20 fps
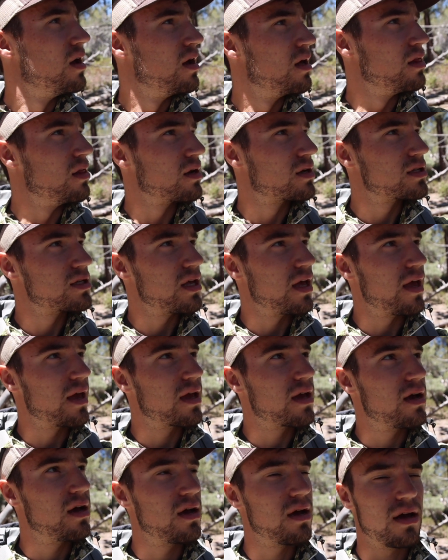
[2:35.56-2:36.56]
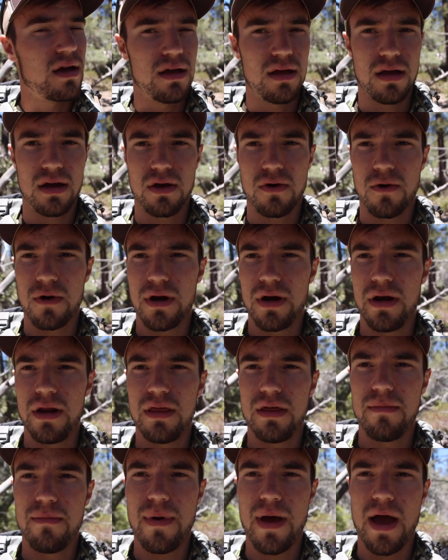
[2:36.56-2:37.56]
it looks like, according to
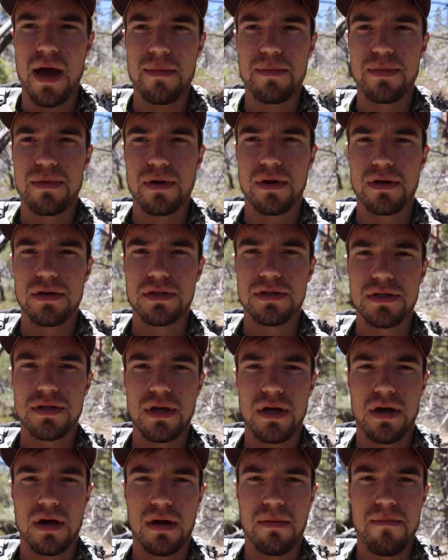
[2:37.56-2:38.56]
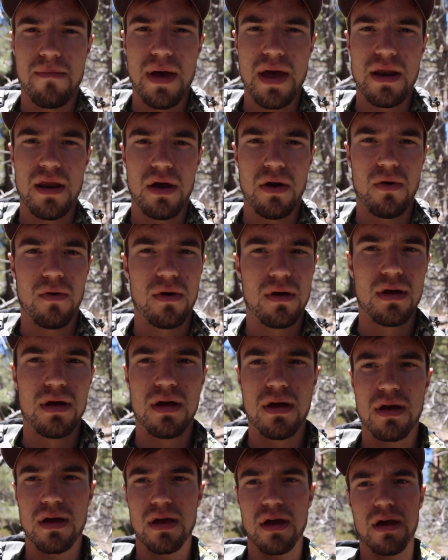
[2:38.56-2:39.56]
the map, there's a meadow
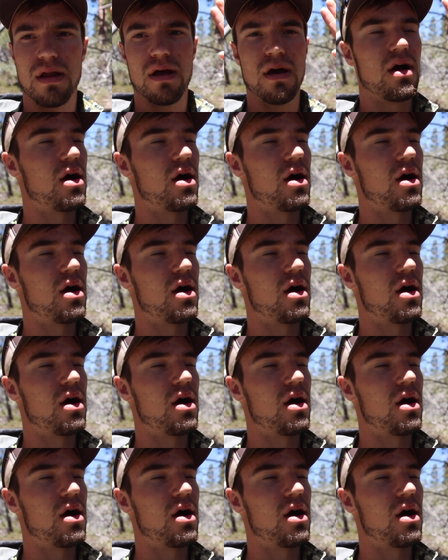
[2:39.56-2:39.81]
kind of